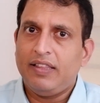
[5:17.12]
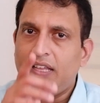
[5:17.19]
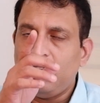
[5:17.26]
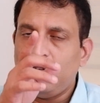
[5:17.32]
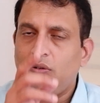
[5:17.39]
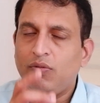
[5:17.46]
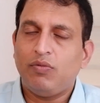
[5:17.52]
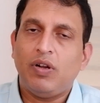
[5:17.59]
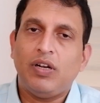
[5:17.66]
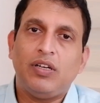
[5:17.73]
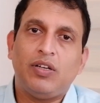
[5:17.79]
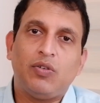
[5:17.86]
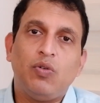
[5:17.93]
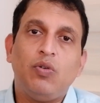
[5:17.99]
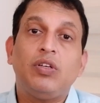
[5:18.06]
then you have to
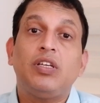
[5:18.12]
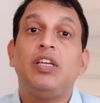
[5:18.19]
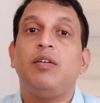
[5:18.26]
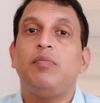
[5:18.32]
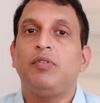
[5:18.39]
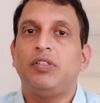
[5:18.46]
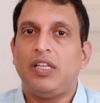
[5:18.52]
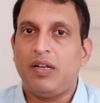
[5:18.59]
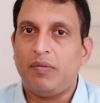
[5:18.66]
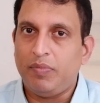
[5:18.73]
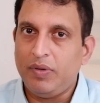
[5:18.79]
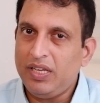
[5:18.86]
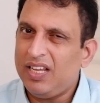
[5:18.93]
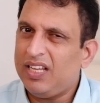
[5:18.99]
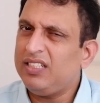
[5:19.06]
undergo chemotherapy,